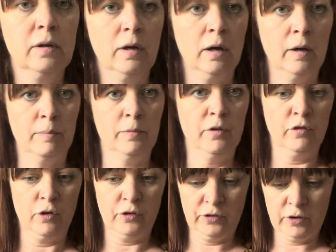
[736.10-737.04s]
you've
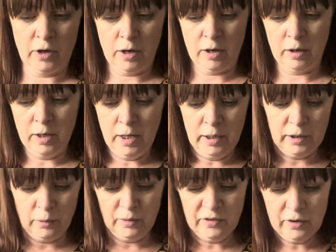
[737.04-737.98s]
got skirt.
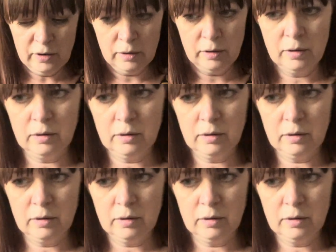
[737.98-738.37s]
Now I don't